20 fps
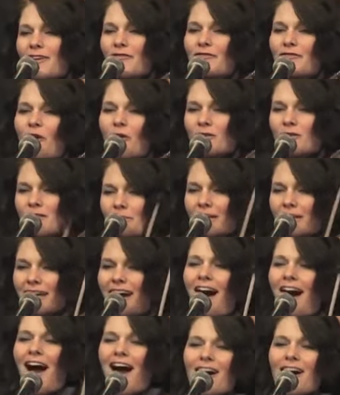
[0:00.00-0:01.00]
for some
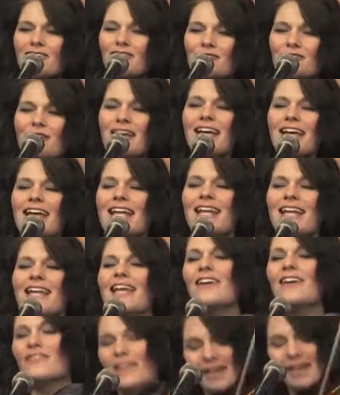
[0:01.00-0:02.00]
country
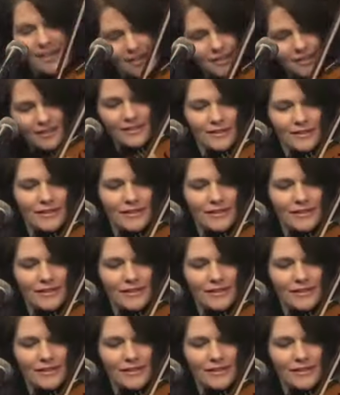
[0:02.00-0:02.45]
living.